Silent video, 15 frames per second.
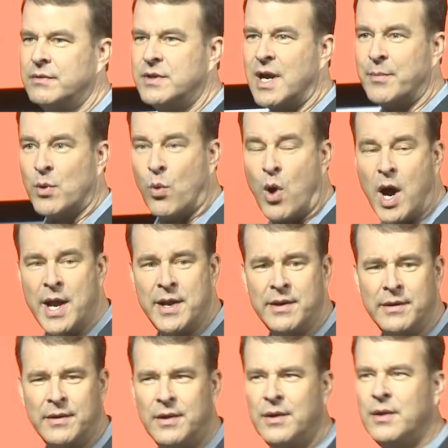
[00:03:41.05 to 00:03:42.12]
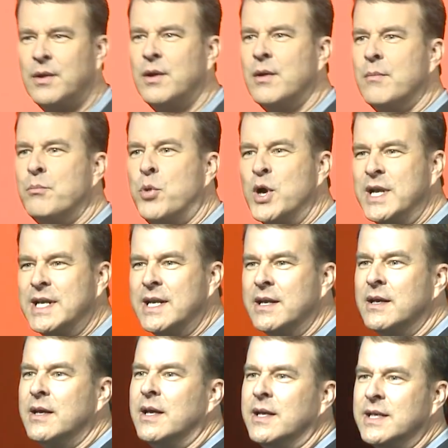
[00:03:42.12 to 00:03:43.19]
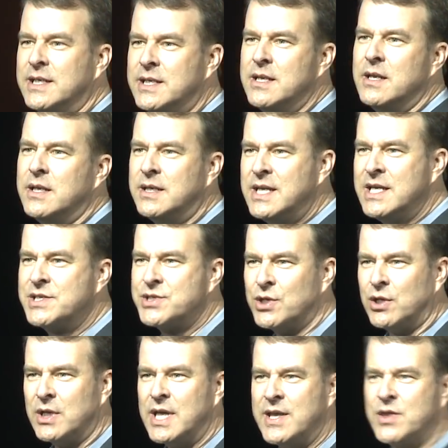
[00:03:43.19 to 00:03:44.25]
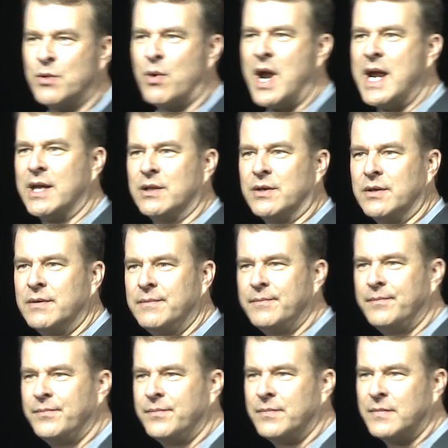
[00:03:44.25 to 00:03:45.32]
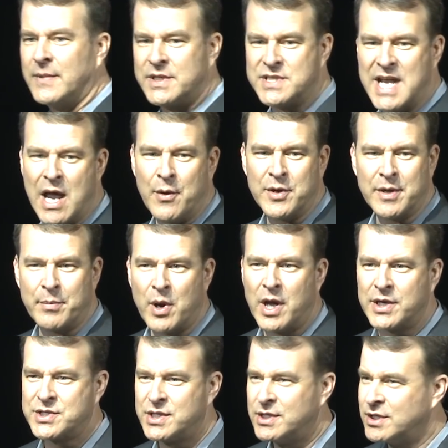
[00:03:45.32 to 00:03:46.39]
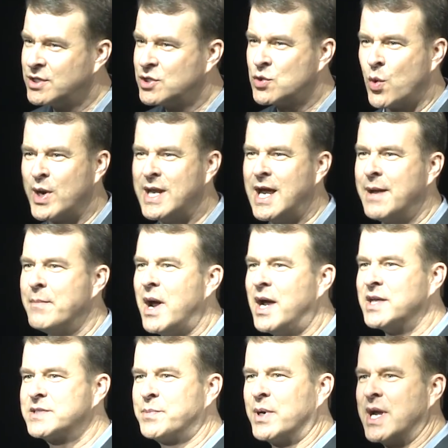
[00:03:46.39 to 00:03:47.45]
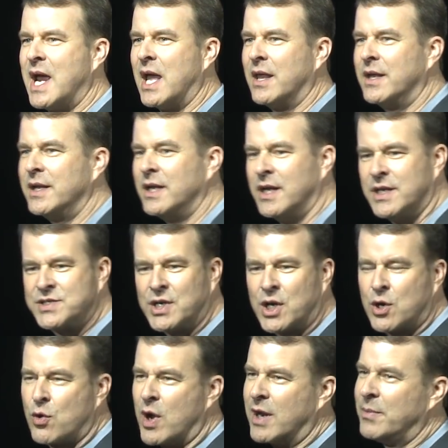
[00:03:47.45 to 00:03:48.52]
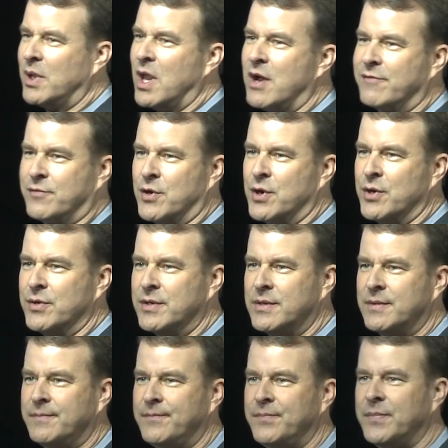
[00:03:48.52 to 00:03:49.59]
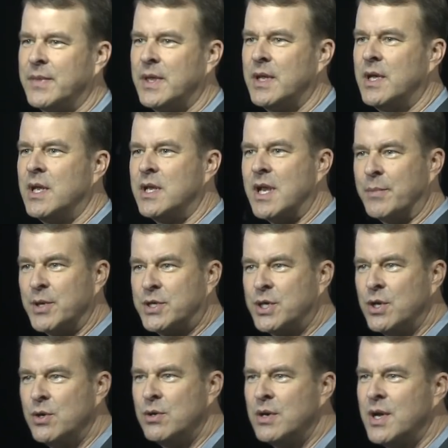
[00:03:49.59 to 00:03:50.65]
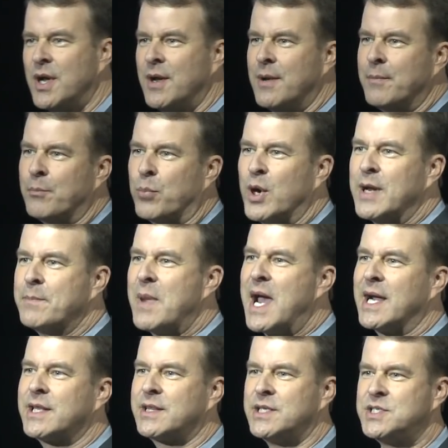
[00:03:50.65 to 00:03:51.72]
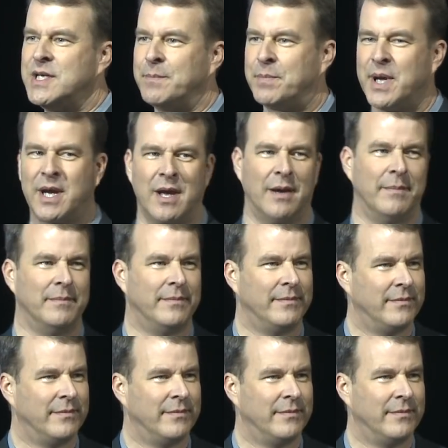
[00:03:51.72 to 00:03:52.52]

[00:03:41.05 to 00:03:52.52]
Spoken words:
Number 1, put diesel in the Wrangler. It's now into production, 29 miles per gallon. It's incredible off-road. Number 2, bring back the Jeep pickup.